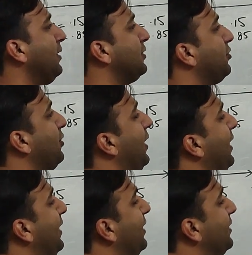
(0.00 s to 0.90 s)
So
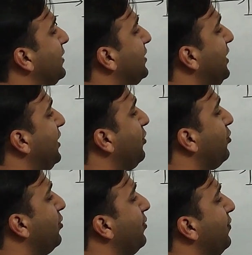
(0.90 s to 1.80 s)
here
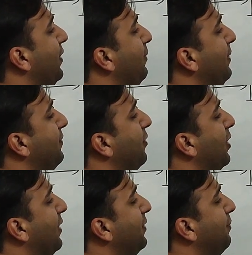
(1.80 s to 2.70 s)
C2 will be
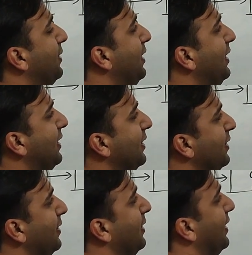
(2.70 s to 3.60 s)
for our mother
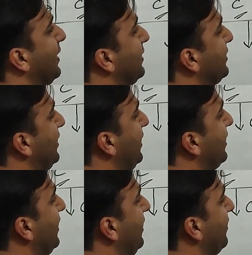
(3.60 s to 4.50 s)
liquor and
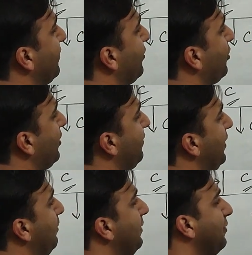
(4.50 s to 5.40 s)
C3
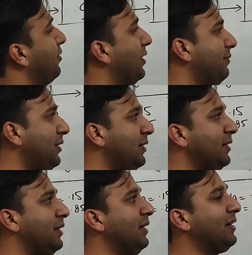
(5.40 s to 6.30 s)
will be for our
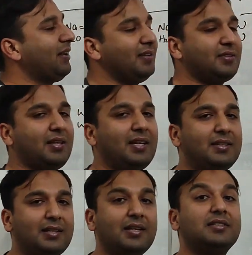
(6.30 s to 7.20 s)

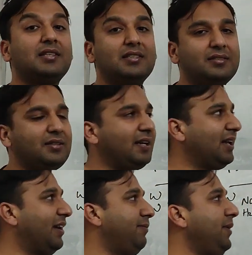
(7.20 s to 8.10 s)
crystals that
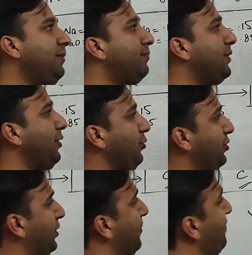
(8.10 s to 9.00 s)
have been
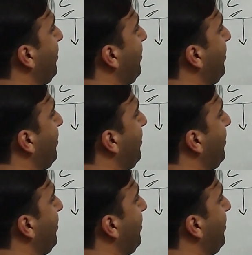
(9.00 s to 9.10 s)
produced.